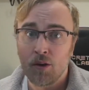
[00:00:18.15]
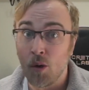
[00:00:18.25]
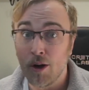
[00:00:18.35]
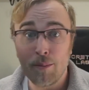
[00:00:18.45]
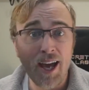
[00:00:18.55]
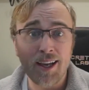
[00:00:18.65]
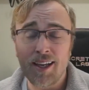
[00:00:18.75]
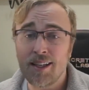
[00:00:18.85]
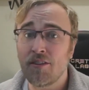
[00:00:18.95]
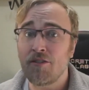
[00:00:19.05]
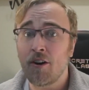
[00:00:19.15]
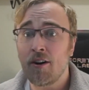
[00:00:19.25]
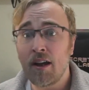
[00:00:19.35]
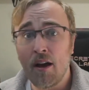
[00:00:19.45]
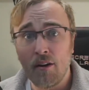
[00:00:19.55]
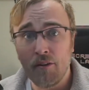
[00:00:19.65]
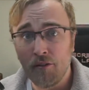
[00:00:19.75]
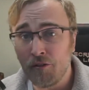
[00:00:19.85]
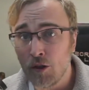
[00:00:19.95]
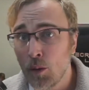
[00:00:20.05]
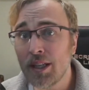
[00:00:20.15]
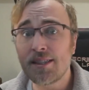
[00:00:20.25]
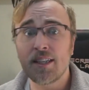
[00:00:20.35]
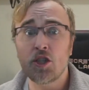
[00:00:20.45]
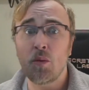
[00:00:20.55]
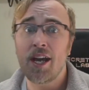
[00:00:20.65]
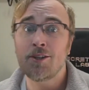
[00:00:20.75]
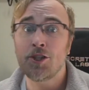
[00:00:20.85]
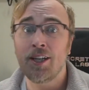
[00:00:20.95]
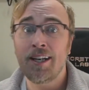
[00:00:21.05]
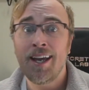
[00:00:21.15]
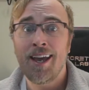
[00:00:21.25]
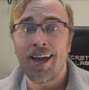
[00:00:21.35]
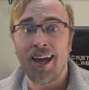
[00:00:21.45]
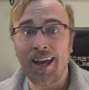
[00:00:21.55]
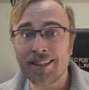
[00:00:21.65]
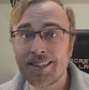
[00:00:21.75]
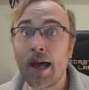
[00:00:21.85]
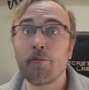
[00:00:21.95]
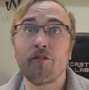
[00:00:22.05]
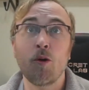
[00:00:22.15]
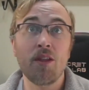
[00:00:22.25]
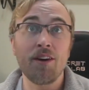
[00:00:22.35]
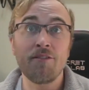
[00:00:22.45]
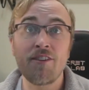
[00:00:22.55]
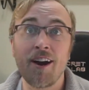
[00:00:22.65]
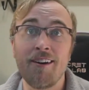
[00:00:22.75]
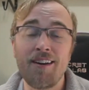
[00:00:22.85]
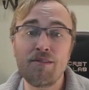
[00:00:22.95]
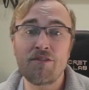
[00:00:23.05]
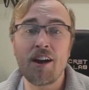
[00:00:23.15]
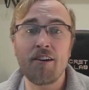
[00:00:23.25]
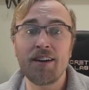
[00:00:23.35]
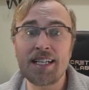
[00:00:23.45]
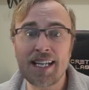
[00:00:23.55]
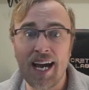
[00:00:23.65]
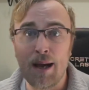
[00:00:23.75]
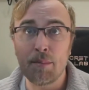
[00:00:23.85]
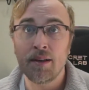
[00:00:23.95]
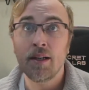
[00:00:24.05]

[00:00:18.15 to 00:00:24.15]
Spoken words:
Quarterback is a very fluid situation, except for the very, very top.